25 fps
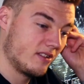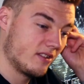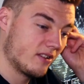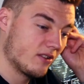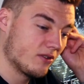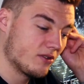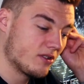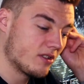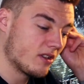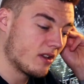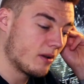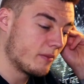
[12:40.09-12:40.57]

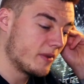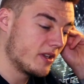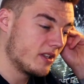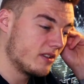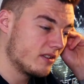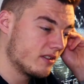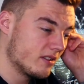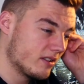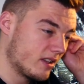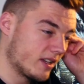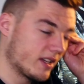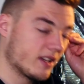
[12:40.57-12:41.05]
because I
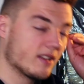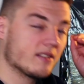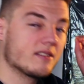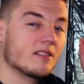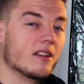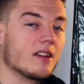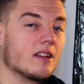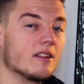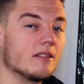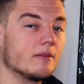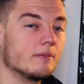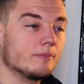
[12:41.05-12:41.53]
mean, like I
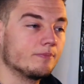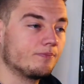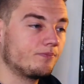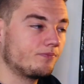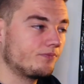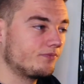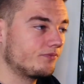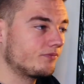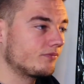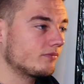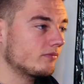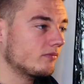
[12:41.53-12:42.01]
say,
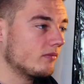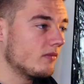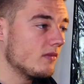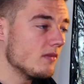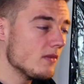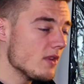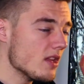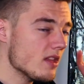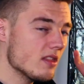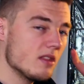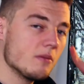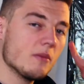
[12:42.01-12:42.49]

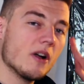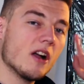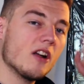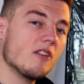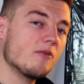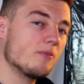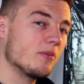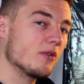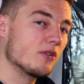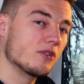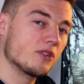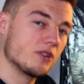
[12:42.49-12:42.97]
they might
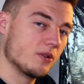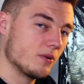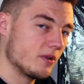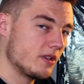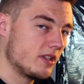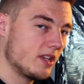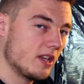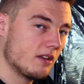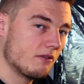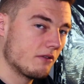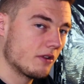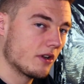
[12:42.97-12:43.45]
have booked you a
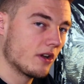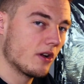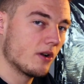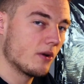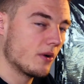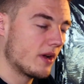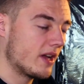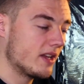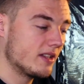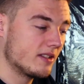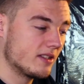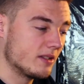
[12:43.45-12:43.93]
year
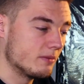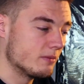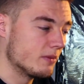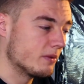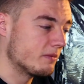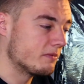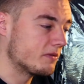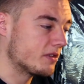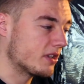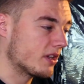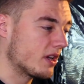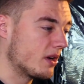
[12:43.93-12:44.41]
ago, 18
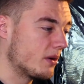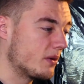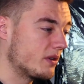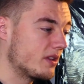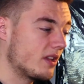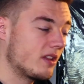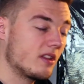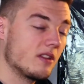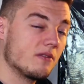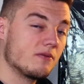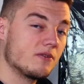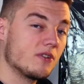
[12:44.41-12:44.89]
months ago, and
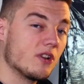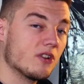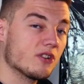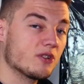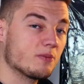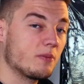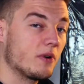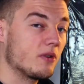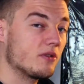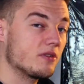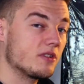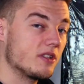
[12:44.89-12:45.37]
then they've not
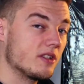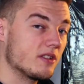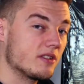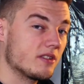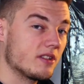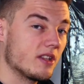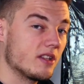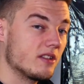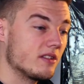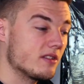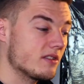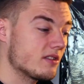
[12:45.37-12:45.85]
spoke to you
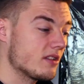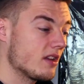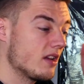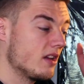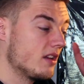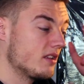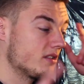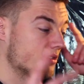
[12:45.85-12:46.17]
since.